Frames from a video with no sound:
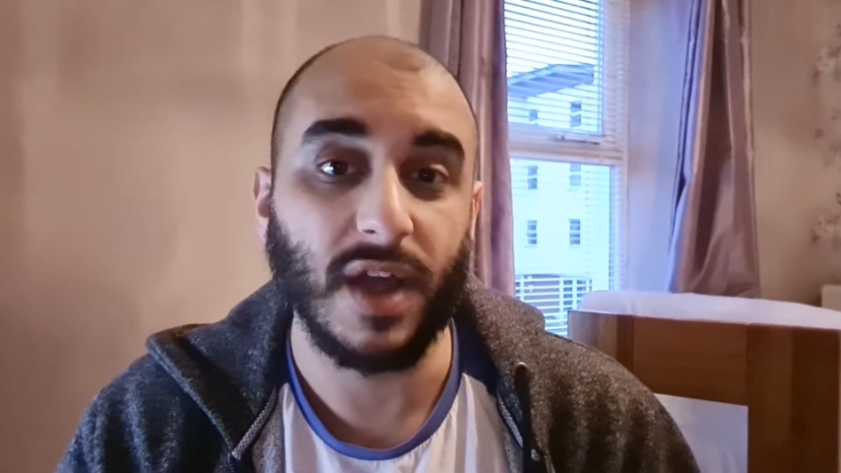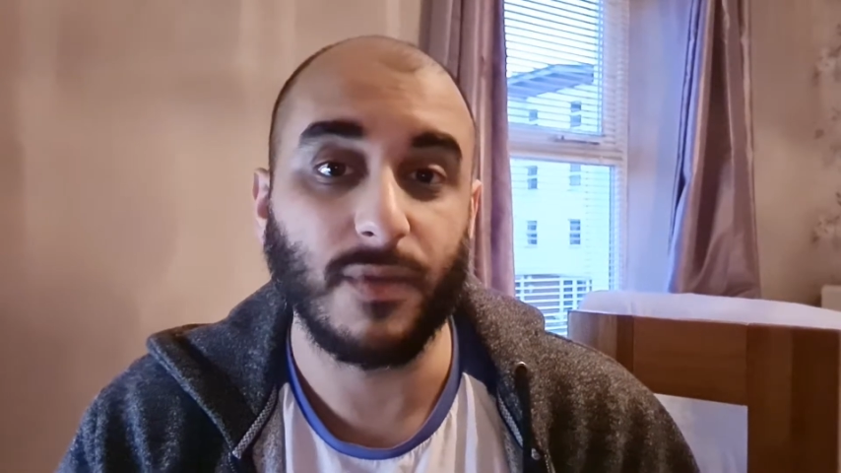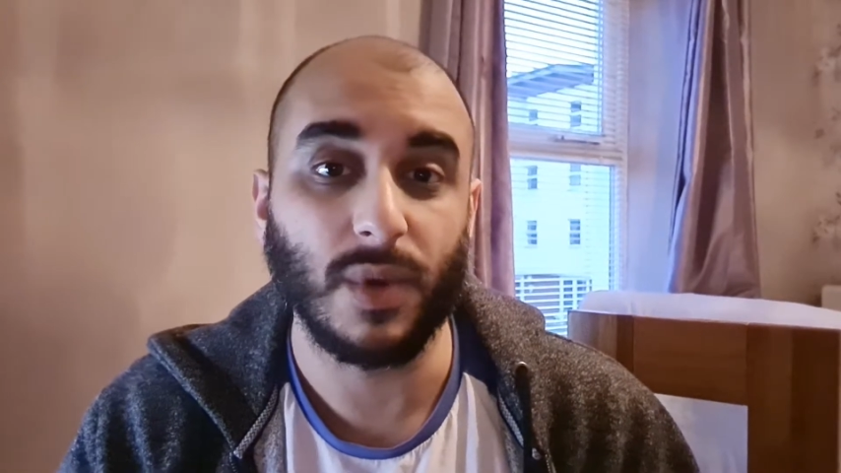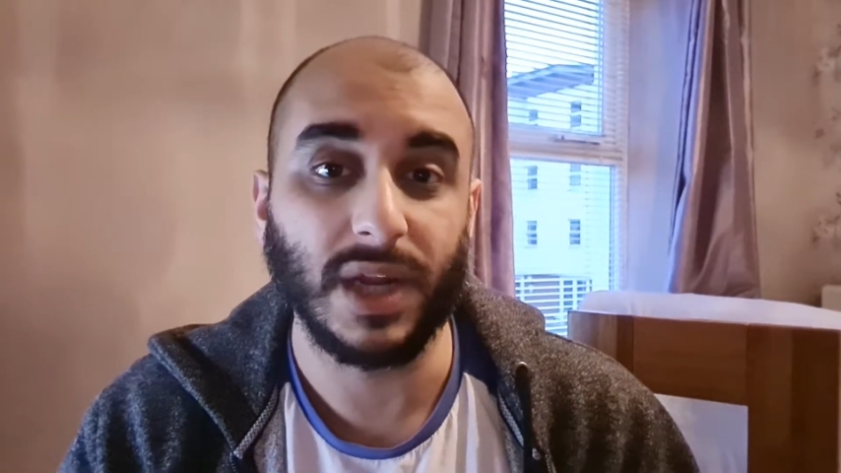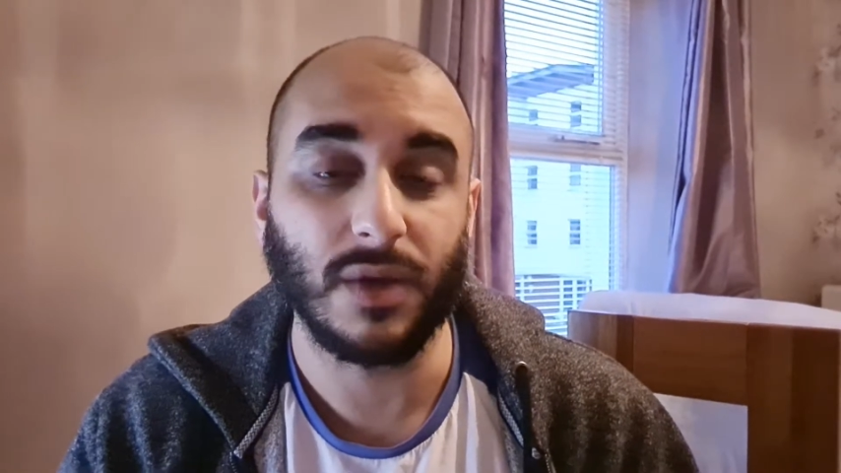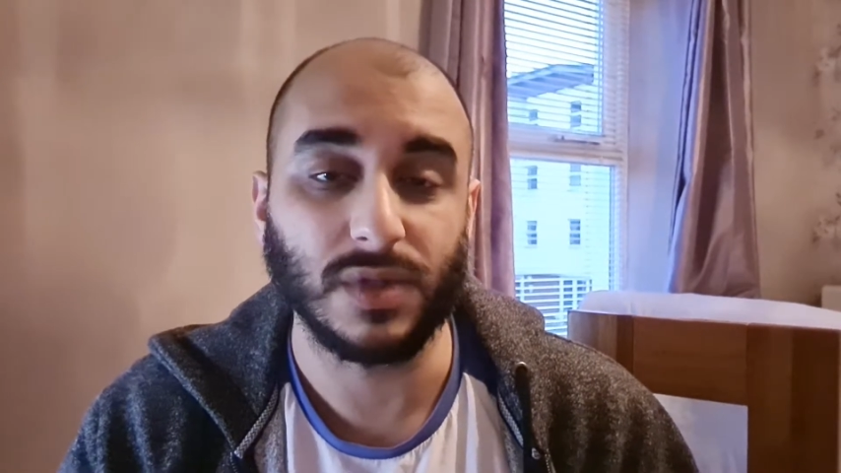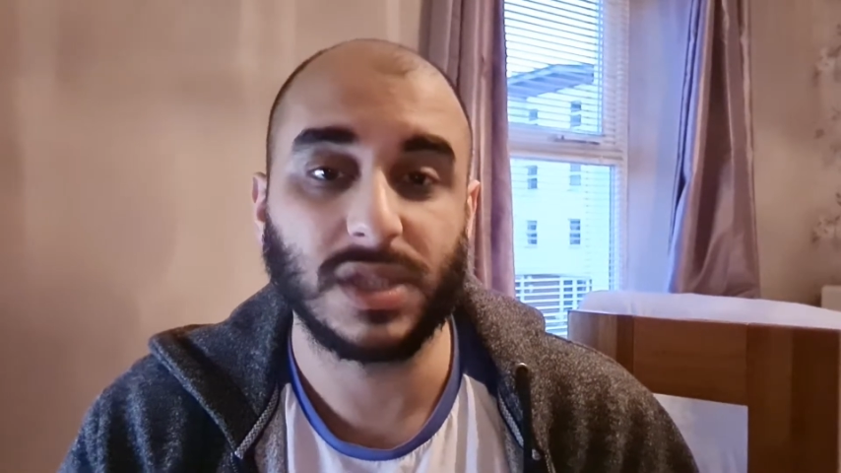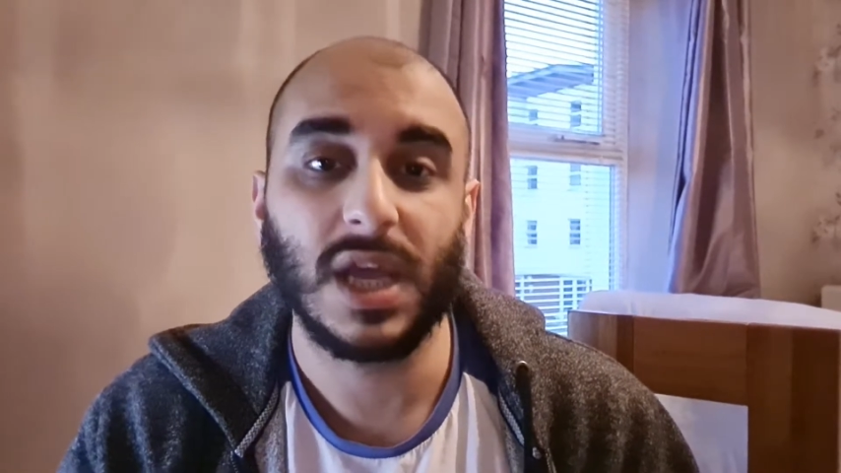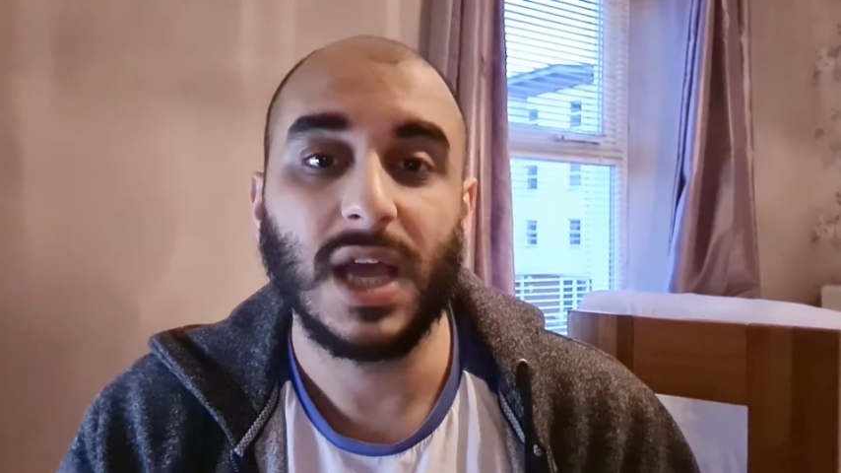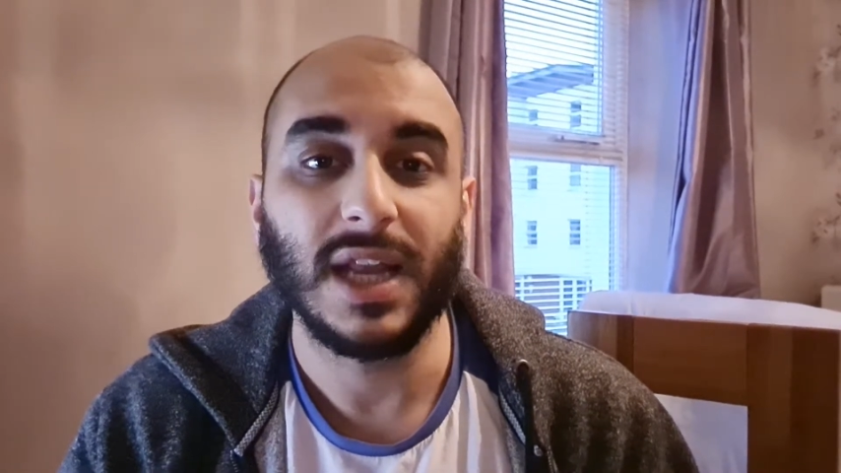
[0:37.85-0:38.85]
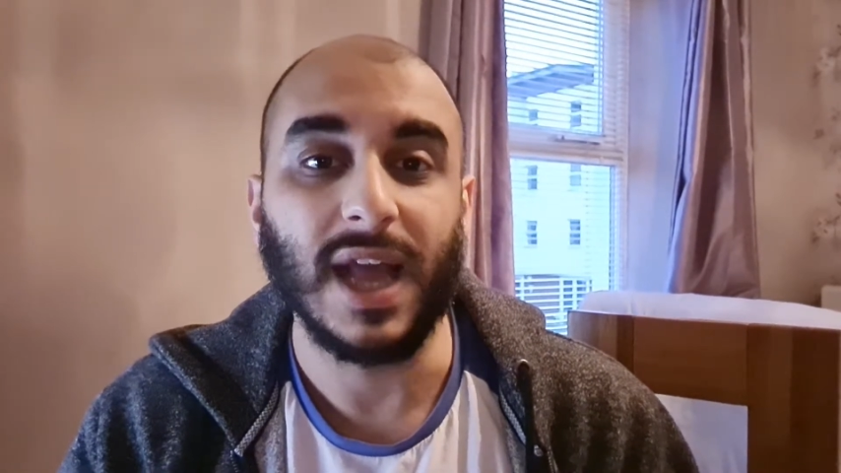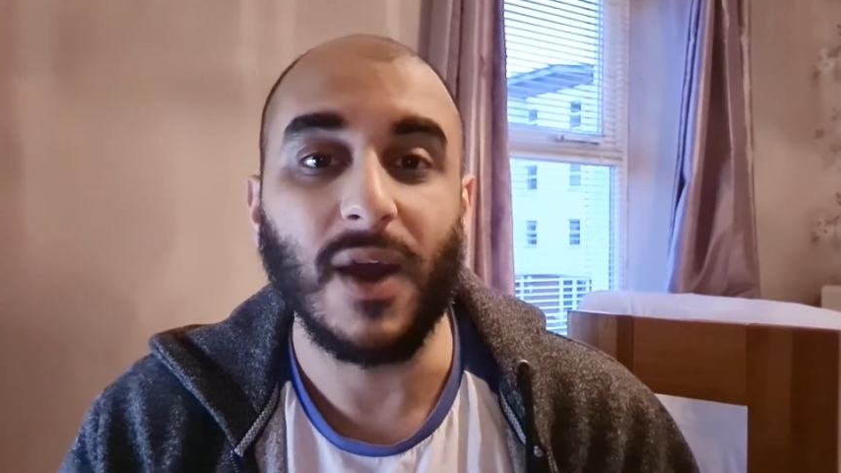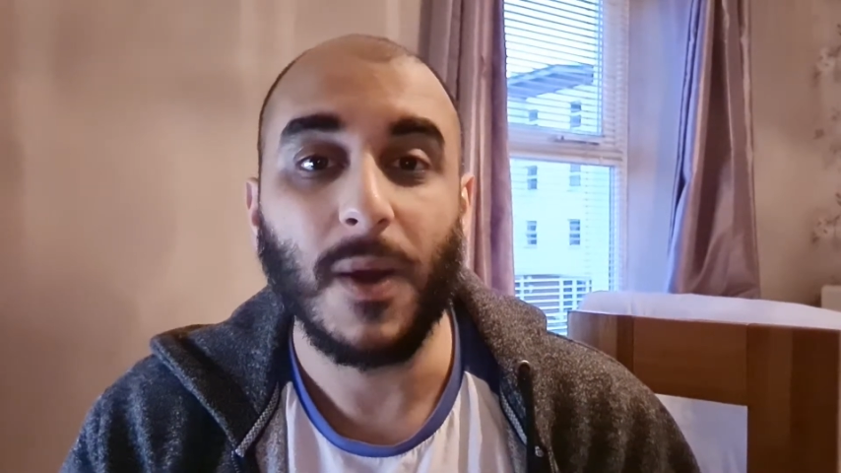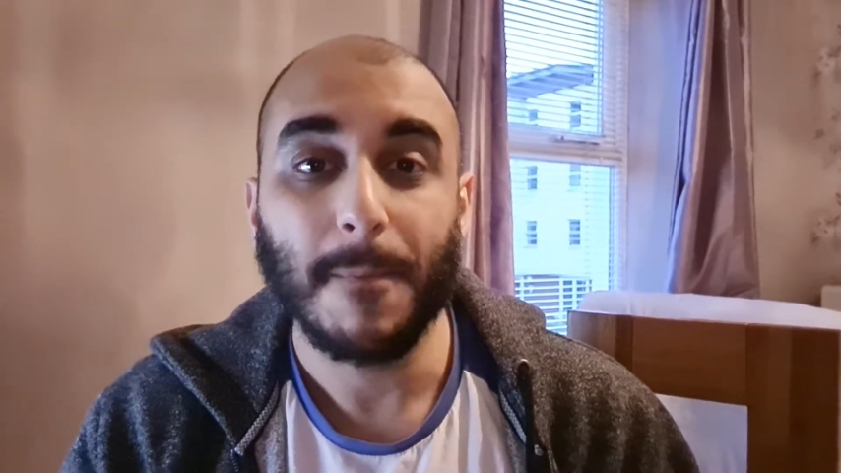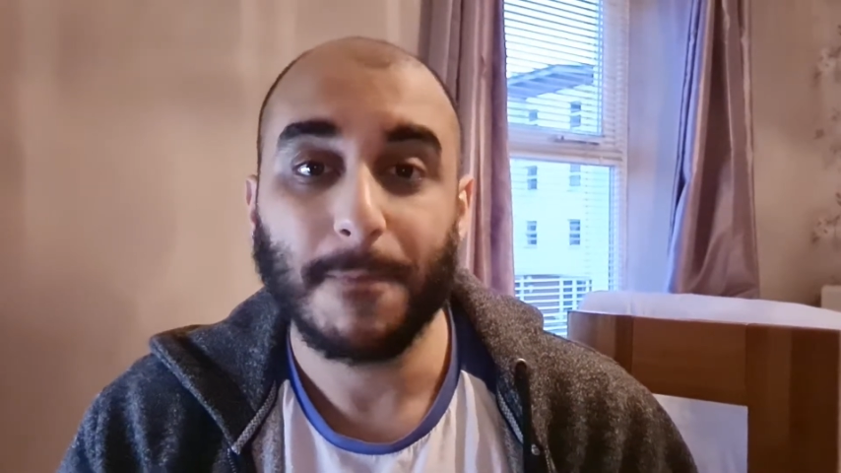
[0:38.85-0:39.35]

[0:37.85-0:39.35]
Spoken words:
everyone else. Now,